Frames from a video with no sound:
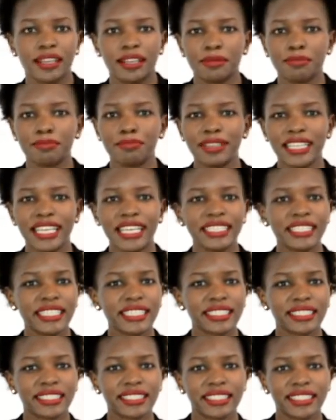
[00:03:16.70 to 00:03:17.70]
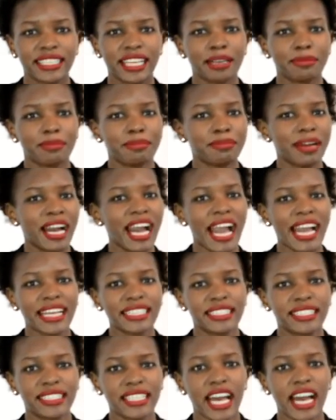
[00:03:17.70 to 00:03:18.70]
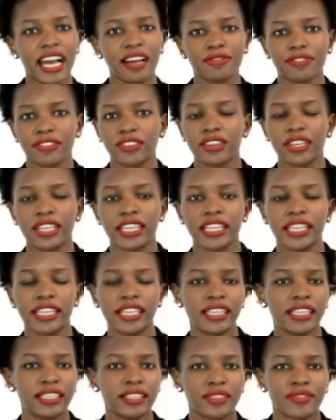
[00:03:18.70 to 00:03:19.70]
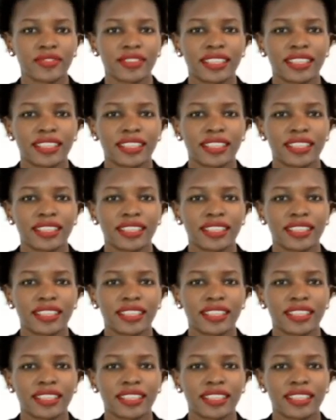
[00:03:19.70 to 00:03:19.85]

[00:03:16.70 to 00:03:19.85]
blending some hard stuff, or